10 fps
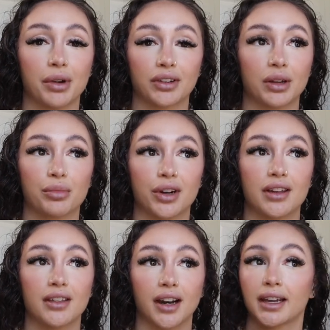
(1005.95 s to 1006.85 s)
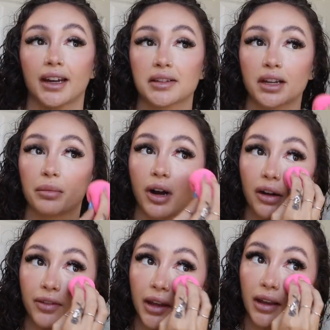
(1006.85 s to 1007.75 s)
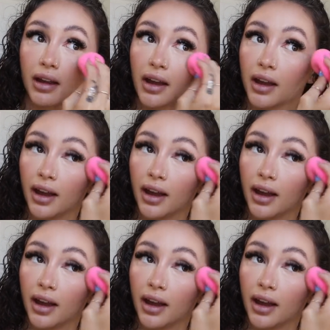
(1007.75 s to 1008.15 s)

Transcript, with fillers: barely breathe and I can't stop coughing